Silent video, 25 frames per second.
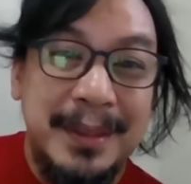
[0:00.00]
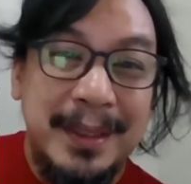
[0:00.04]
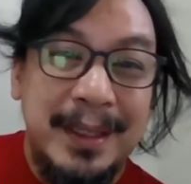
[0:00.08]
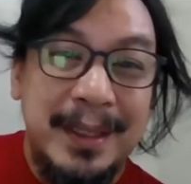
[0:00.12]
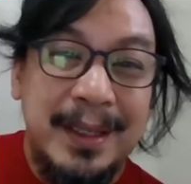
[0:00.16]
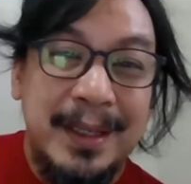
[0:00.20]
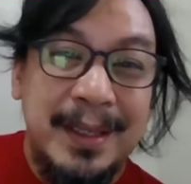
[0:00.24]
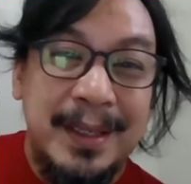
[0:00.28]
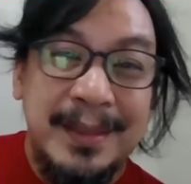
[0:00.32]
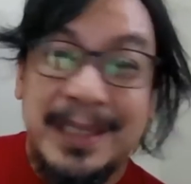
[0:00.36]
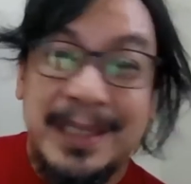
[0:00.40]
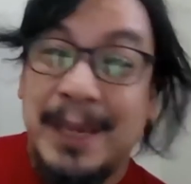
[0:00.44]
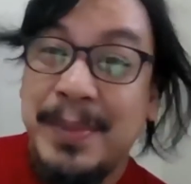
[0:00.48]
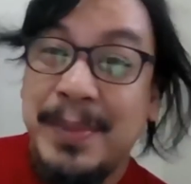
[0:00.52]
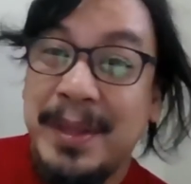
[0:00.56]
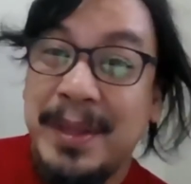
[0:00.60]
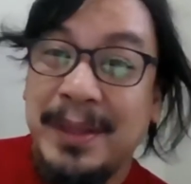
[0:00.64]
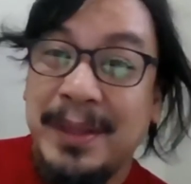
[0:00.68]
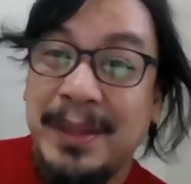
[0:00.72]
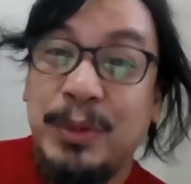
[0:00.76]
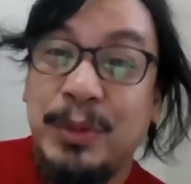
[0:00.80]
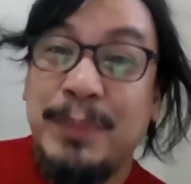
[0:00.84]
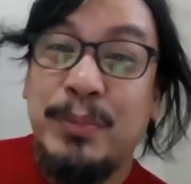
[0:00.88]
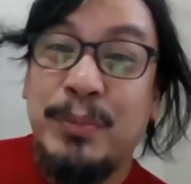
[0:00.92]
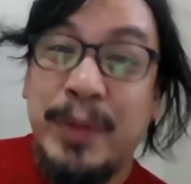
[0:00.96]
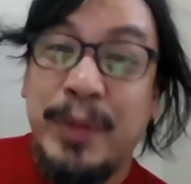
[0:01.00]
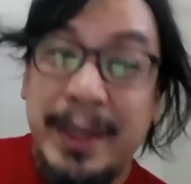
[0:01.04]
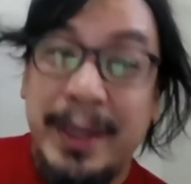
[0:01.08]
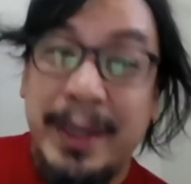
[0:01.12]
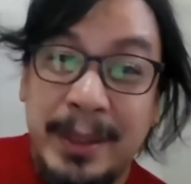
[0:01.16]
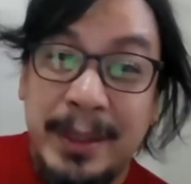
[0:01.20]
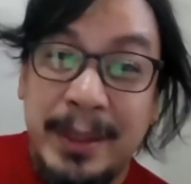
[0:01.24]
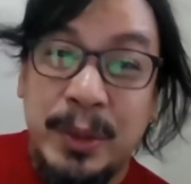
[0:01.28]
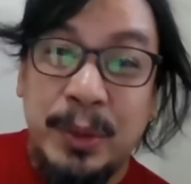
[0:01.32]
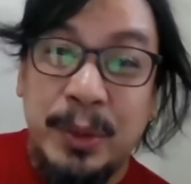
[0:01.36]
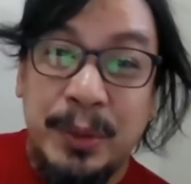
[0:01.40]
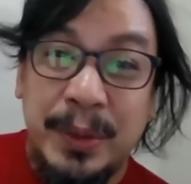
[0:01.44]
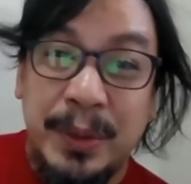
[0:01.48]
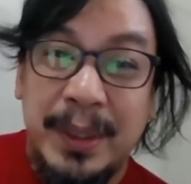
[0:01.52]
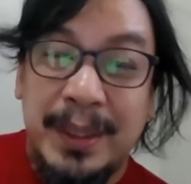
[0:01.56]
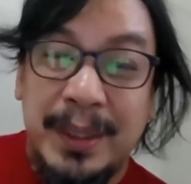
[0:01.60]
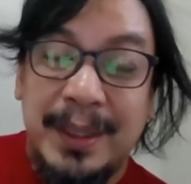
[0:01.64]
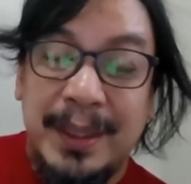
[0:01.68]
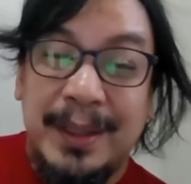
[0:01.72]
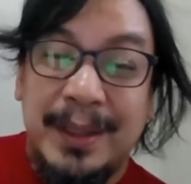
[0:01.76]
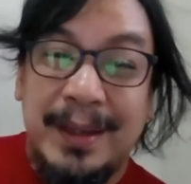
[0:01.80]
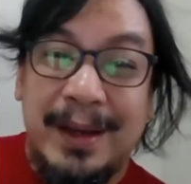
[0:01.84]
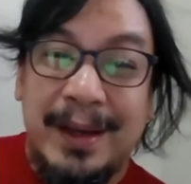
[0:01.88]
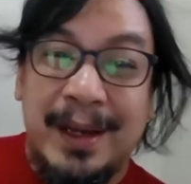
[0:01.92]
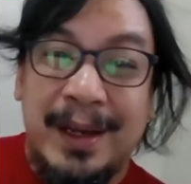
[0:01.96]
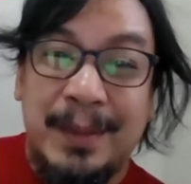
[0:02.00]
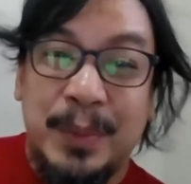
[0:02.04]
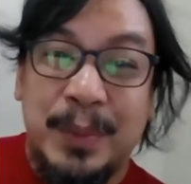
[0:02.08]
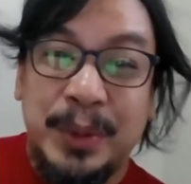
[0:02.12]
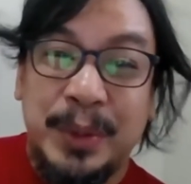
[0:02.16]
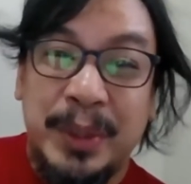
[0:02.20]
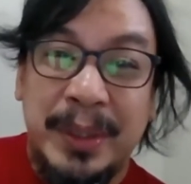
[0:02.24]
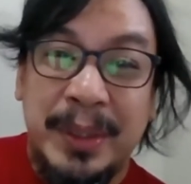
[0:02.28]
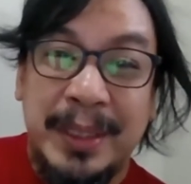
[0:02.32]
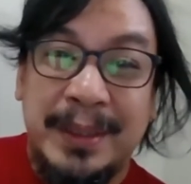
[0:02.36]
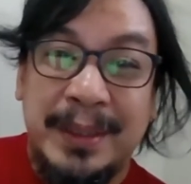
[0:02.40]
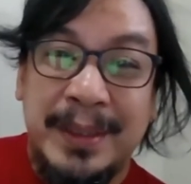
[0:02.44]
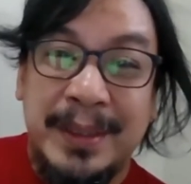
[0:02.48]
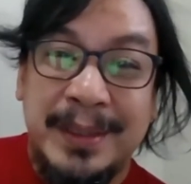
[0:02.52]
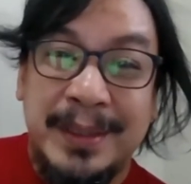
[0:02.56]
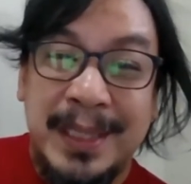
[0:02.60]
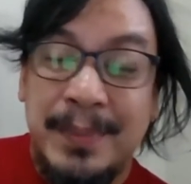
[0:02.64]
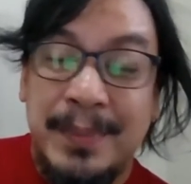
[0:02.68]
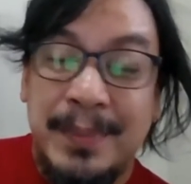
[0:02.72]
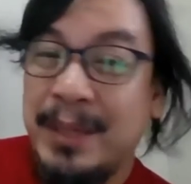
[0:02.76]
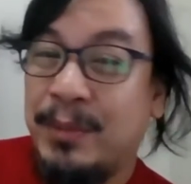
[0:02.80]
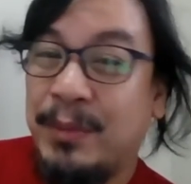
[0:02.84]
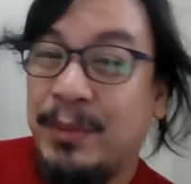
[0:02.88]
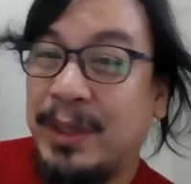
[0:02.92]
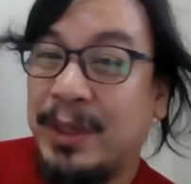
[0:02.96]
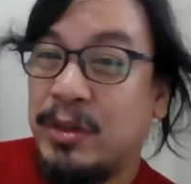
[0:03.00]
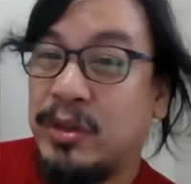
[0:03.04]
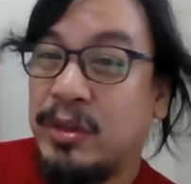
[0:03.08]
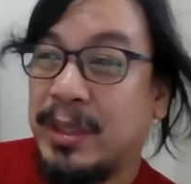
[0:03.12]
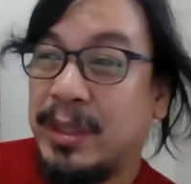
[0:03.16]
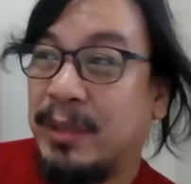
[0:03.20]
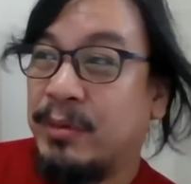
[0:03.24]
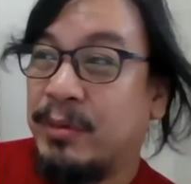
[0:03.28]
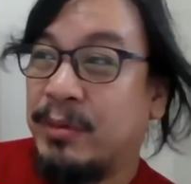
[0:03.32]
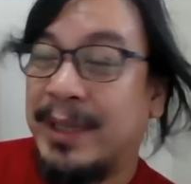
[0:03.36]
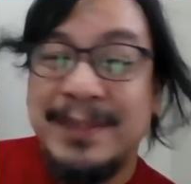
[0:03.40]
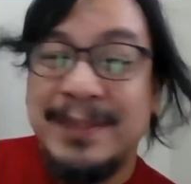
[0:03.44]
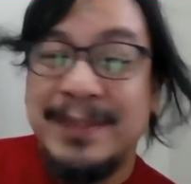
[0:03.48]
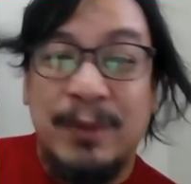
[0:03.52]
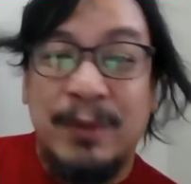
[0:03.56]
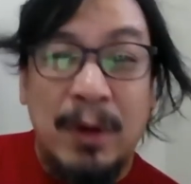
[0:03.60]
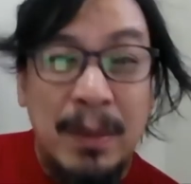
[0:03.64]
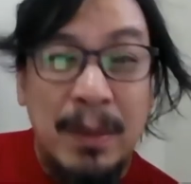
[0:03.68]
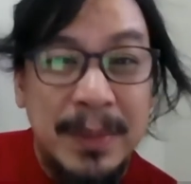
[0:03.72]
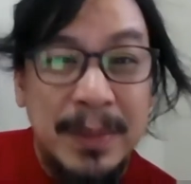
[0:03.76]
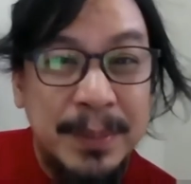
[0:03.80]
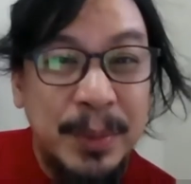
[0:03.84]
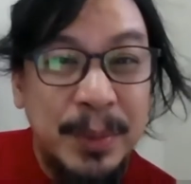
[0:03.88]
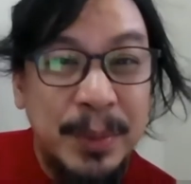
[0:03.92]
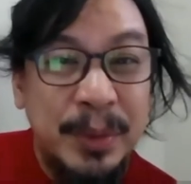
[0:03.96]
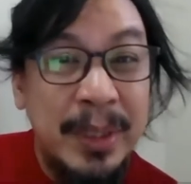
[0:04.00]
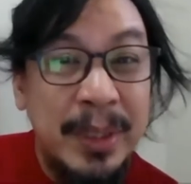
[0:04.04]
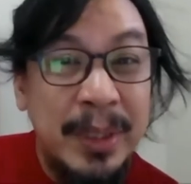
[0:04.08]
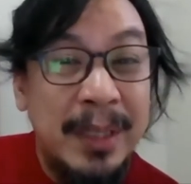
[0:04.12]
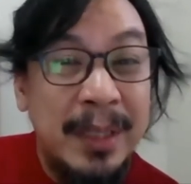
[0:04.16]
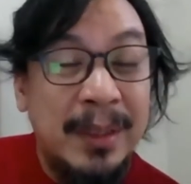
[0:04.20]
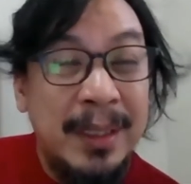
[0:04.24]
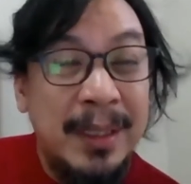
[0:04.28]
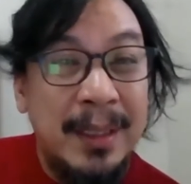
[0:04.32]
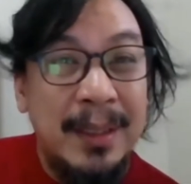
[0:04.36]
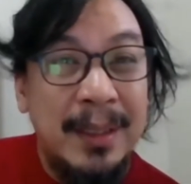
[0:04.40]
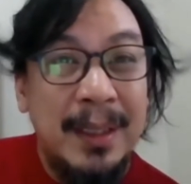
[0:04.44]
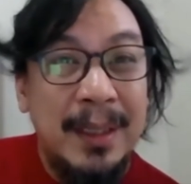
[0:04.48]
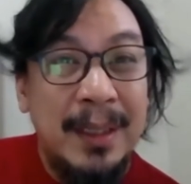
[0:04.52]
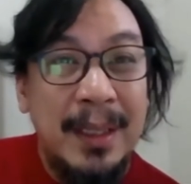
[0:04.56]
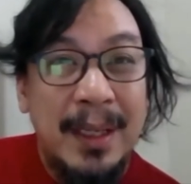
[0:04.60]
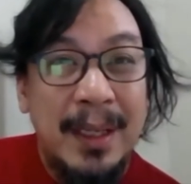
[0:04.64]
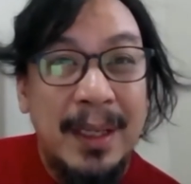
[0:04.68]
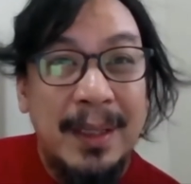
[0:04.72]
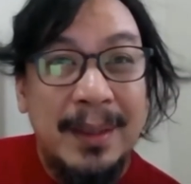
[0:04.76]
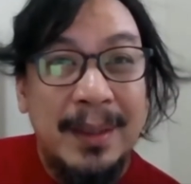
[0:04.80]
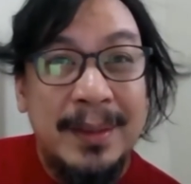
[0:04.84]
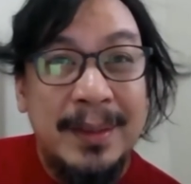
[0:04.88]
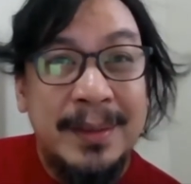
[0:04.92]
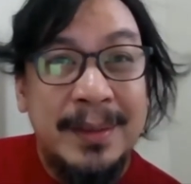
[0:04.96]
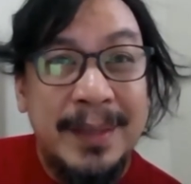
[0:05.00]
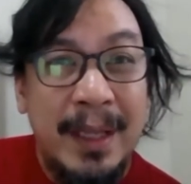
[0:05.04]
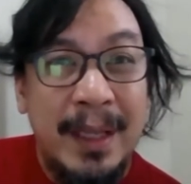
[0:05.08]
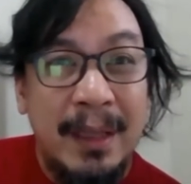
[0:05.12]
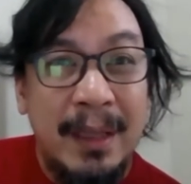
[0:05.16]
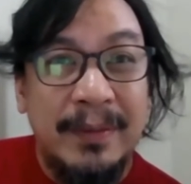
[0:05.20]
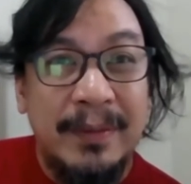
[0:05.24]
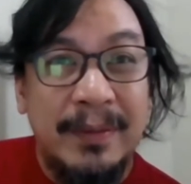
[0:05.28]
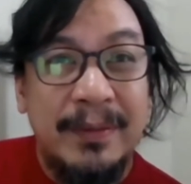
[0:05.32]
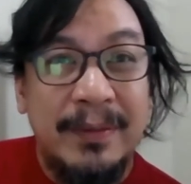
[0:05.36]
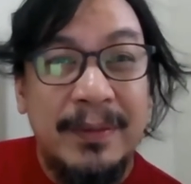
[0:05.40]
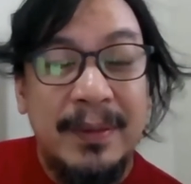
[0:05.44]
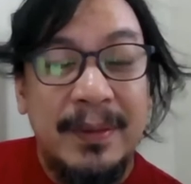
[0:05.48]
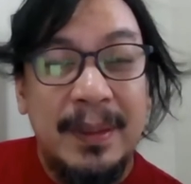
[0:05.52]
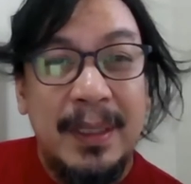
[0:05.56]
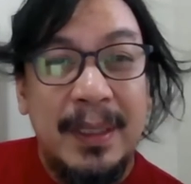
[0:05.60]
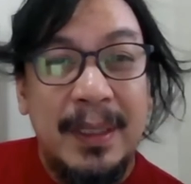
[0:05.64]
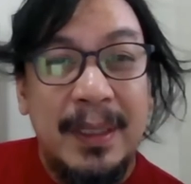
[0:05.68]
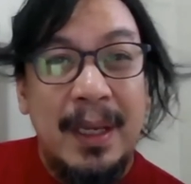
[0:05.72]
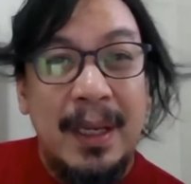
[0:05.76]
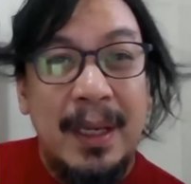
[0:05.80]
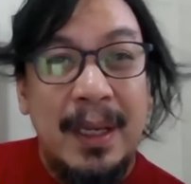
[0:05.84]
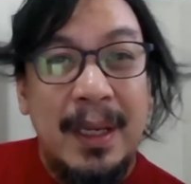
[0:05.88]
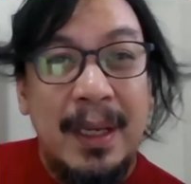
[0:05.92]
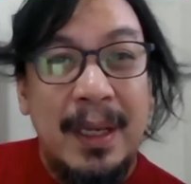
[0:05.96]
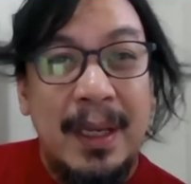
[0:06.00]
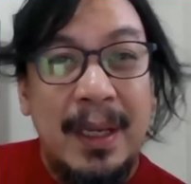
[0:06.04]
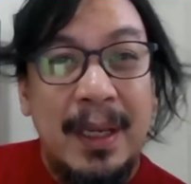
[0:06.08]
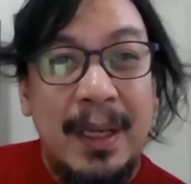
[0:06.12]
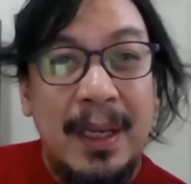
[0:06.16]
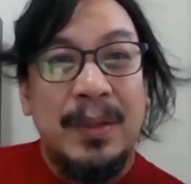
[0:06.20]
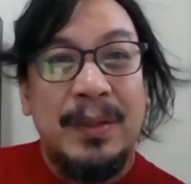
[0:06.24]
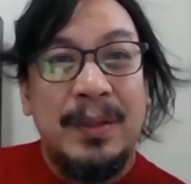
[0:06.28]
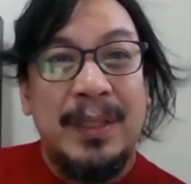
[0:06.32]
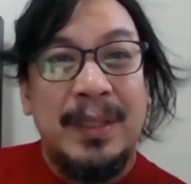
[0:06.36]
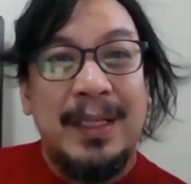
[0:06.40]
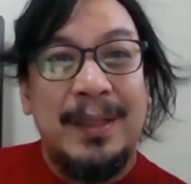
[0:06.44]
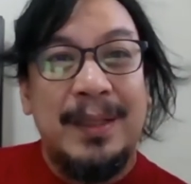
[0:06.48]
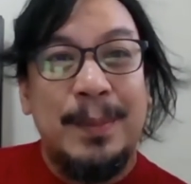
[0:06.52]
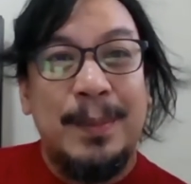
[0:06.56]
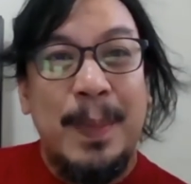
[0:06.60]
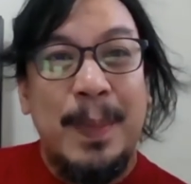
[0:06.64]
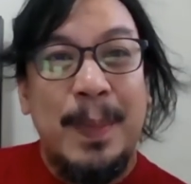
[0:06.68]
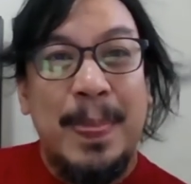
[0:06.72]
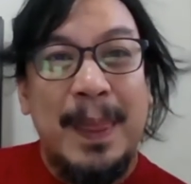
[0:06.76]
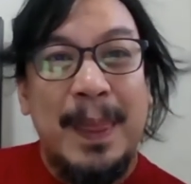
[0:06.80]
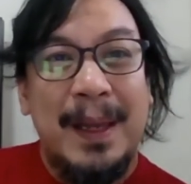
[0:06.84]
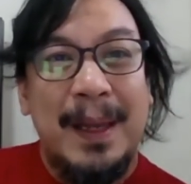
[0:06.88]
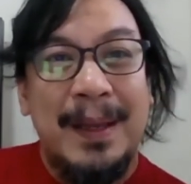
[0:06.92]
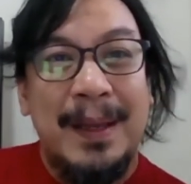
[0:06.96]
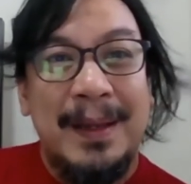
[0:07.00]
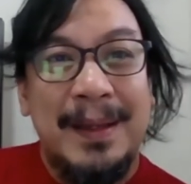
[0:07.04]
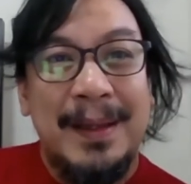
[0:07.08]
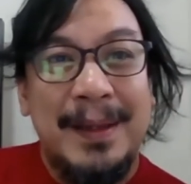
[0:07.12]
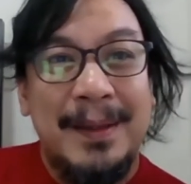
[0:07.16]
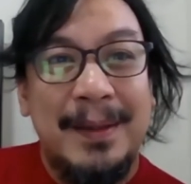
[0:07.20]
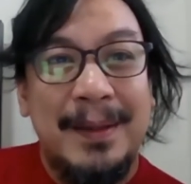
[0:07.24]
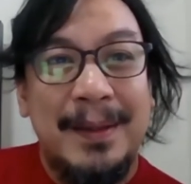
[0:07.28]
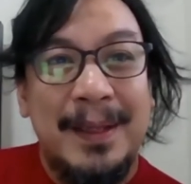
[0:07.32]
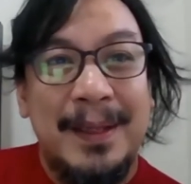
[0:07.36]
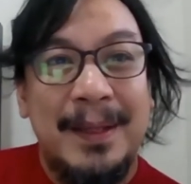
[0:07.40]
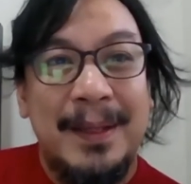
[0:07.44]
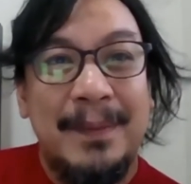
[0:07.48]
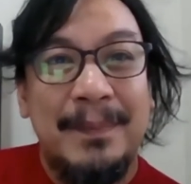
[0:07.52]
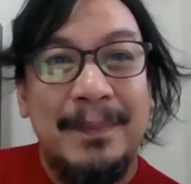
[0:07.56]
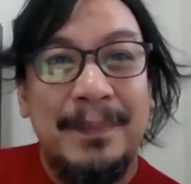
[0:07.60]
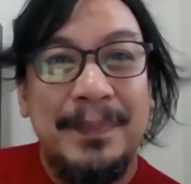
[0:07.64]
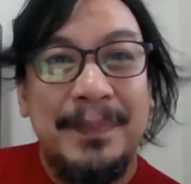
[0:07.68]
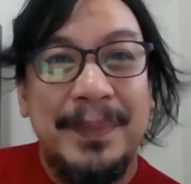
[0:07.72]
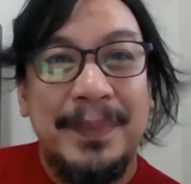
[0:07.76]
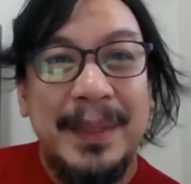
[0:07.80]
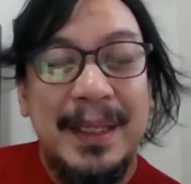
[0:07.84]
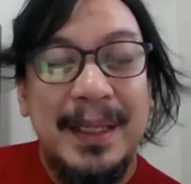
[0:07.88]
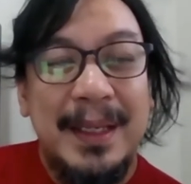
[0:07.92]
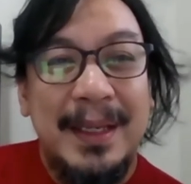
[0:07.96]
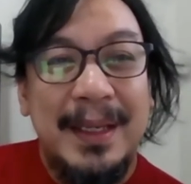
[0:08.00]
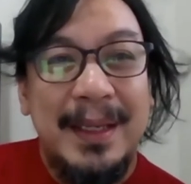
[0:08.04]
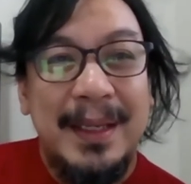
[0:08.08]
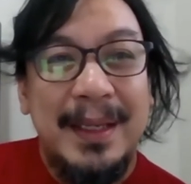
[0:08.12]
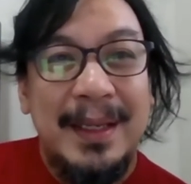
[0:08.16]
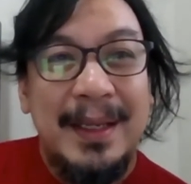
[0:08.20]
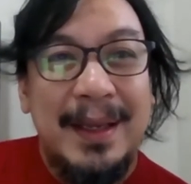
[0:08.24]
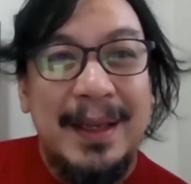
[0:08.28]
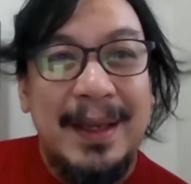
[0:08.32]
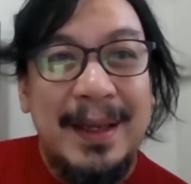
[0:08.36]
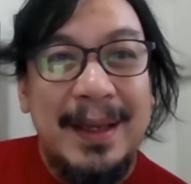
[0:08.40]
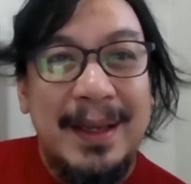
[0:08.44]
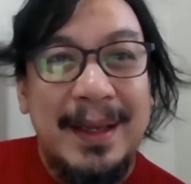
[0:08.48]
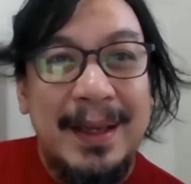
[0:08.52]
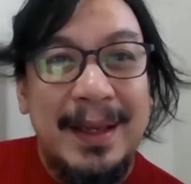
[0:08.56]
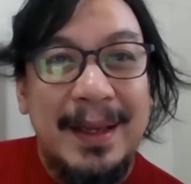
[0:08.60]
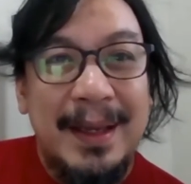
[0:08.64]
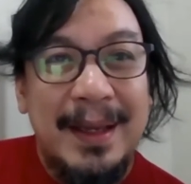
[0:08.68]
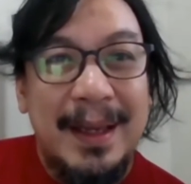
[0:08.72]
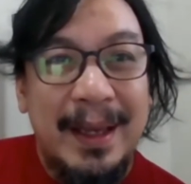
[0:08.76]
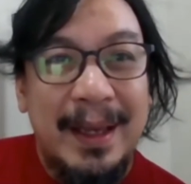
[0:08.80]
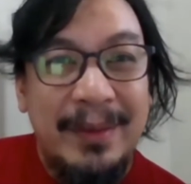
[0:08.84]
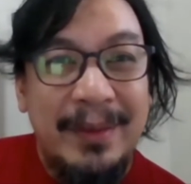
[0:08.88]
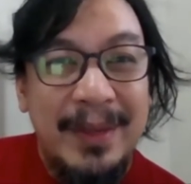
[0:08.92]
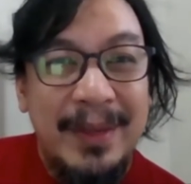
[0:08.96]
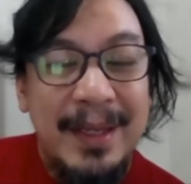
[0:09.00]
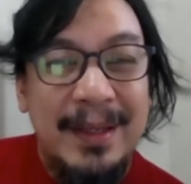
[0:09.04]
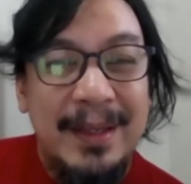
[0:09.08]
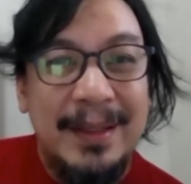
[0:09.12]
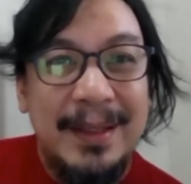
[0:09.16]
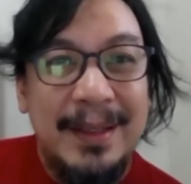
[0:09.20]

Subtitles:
something that we bring into modernity, something which transforms modernity itself. So I think